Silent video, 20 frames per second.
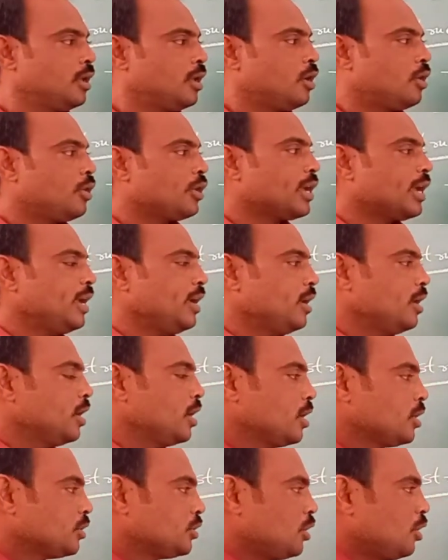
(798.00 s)
Okay,
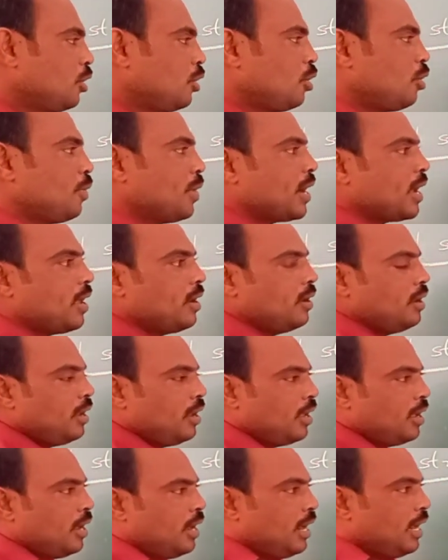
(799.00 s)
so
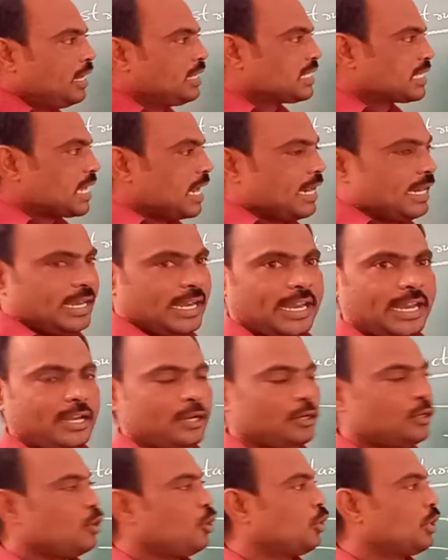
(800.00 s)
overall it's
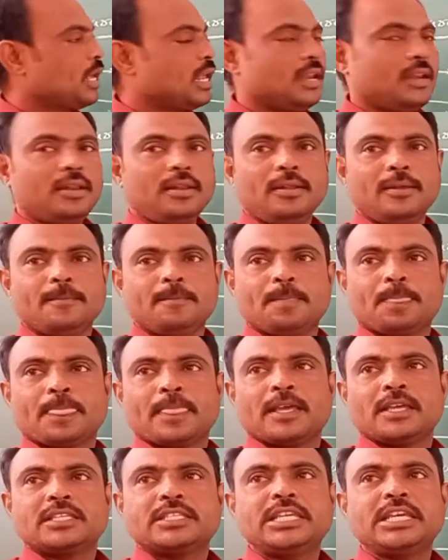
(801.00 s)
contain total
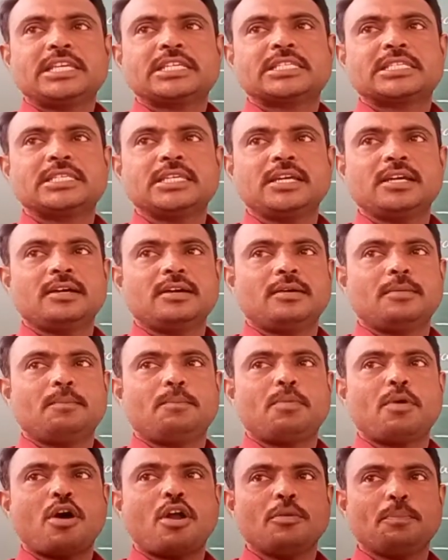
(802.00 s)
6
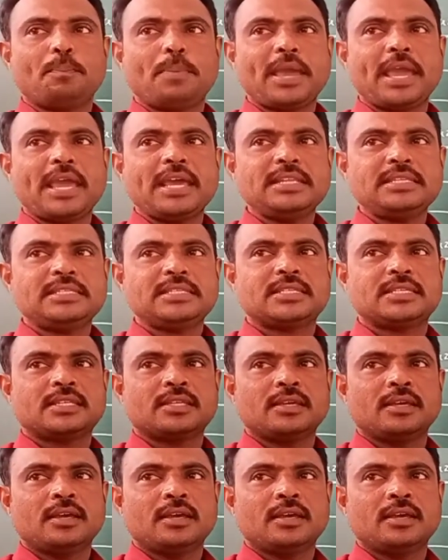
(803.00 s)
bond pairs.